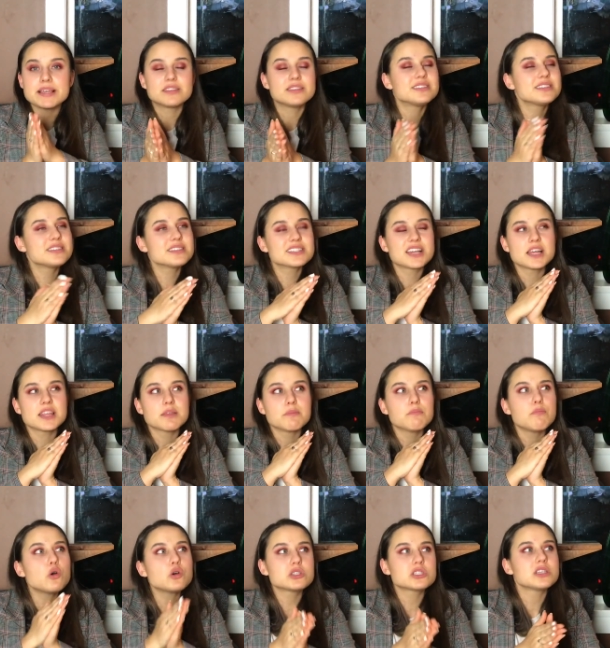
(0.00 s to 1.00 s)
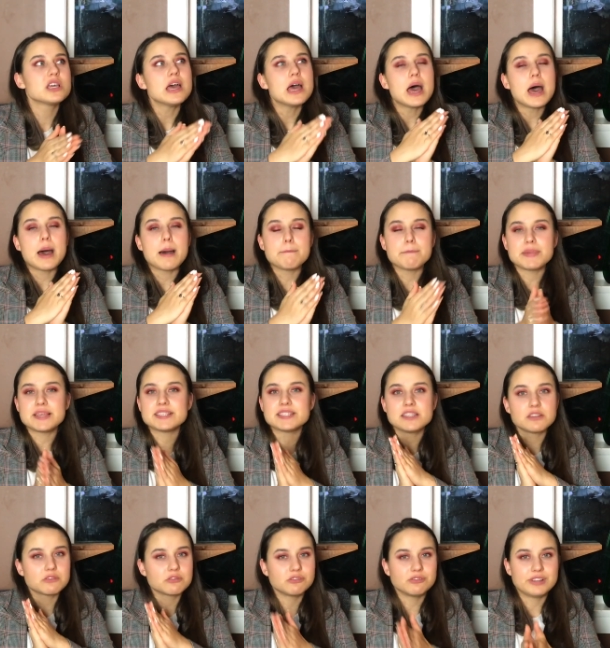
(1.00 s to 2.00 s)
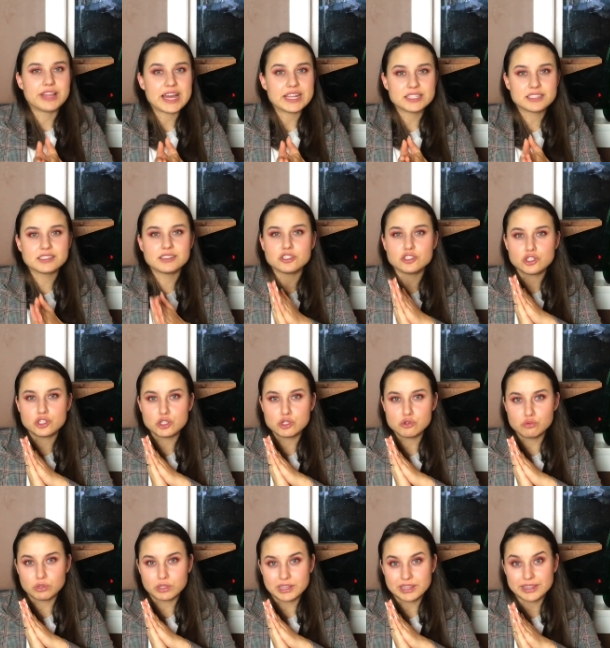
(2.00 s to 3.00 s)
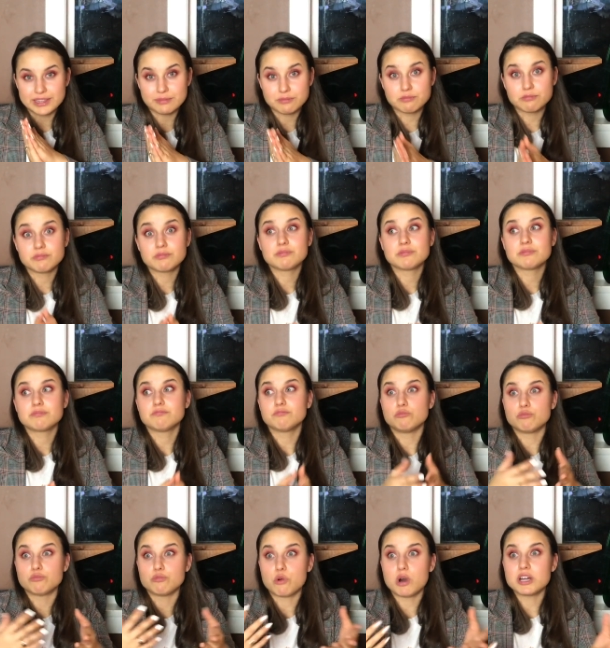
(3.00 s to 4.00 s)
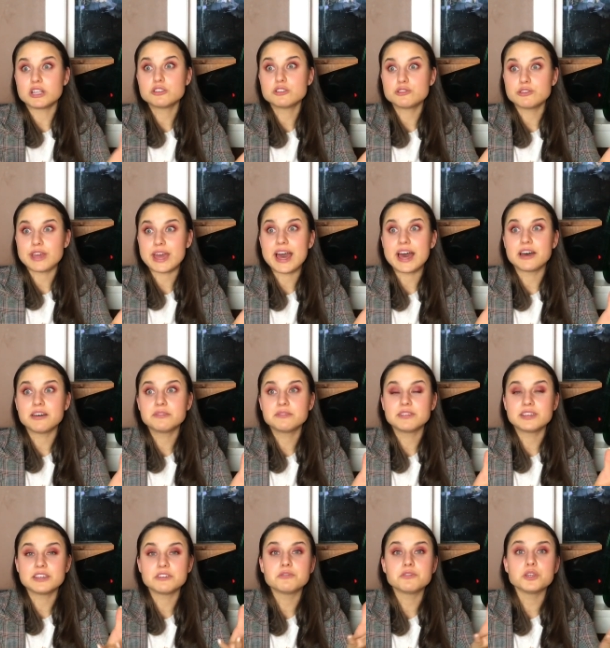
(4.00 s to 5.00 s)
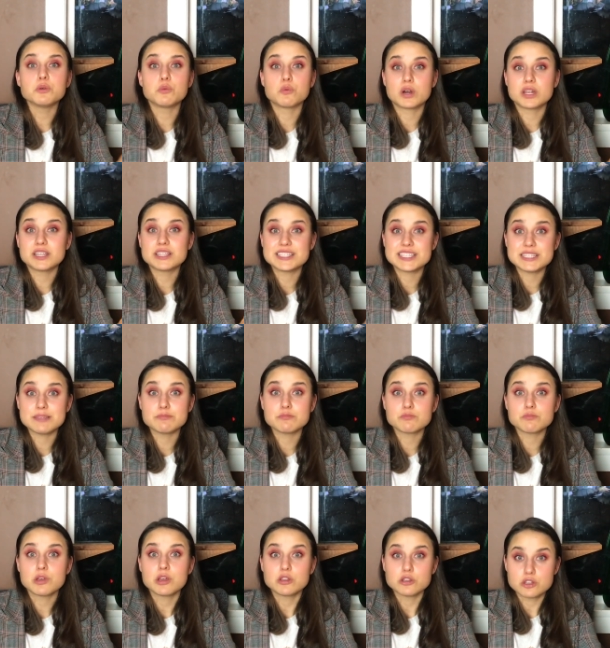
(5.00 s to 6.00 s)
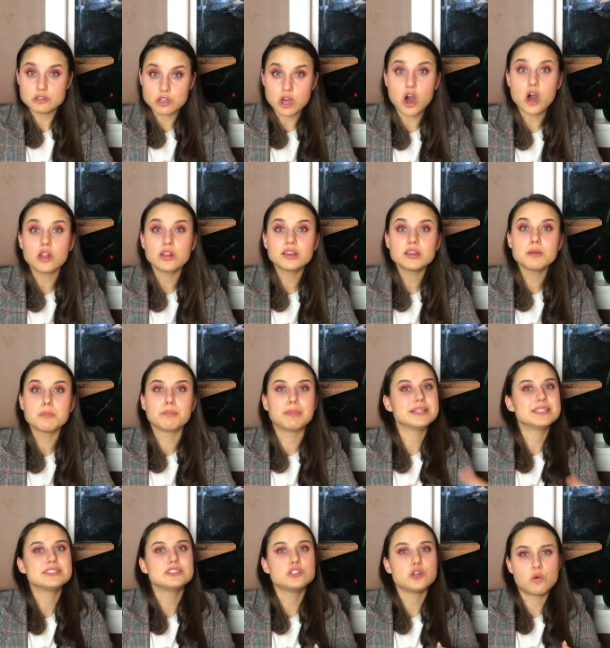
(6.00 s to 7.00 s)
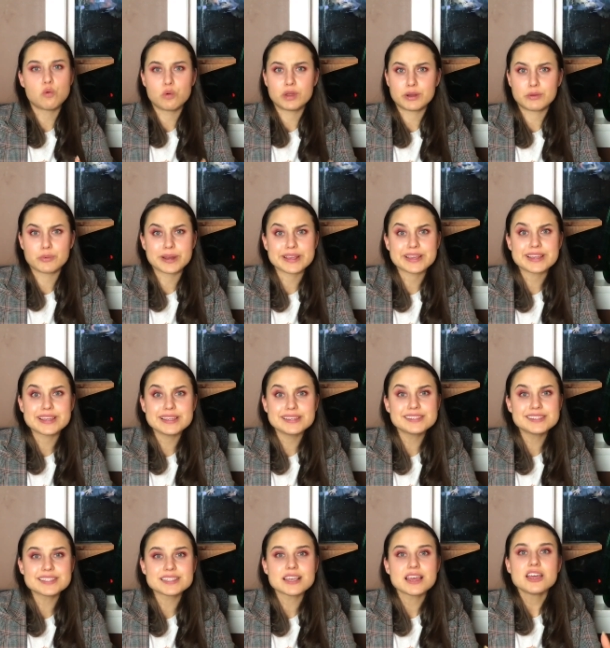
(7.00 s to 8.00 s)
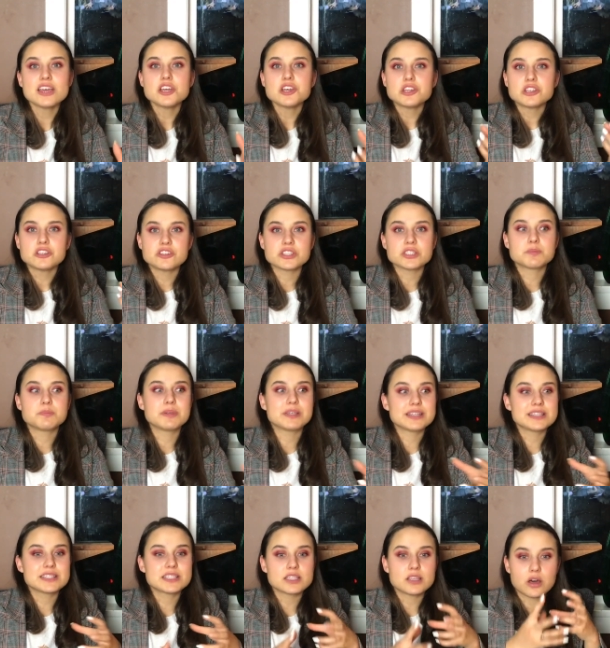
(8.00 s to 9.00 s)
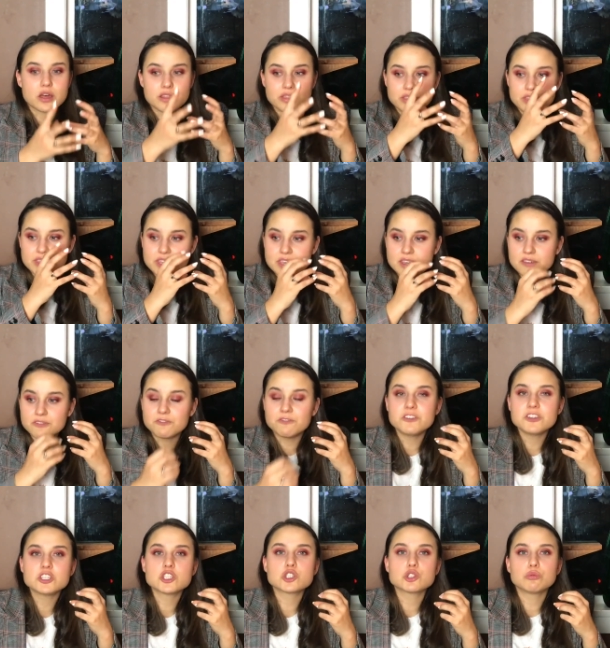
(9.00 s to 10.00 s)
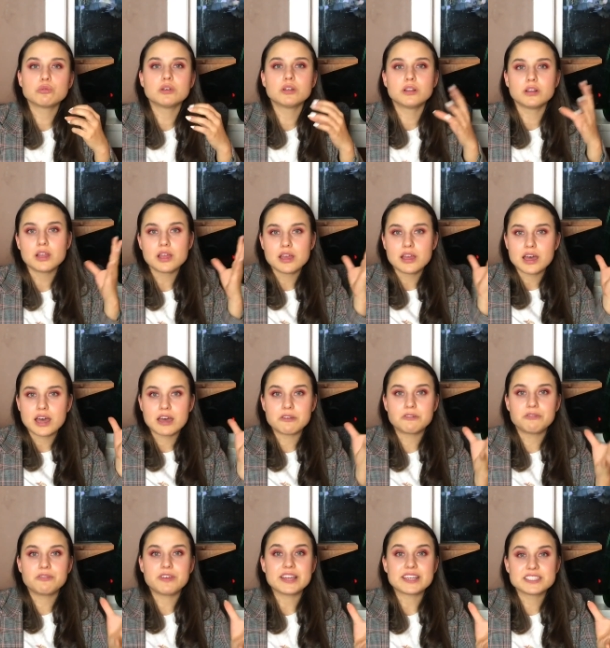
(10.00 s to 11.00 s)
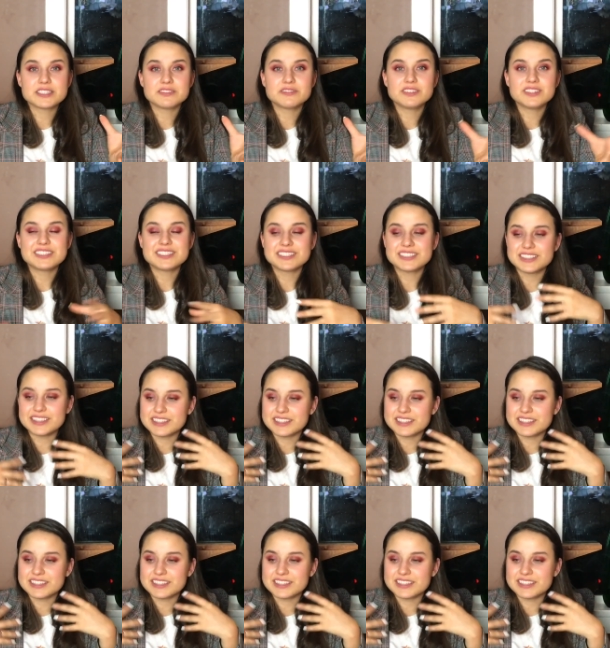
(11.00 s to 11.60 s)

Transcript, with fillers: This is kind of the most amazing flat that you would want to have if you want to seem taller but don't want to wear heels, just because the visual effect of it,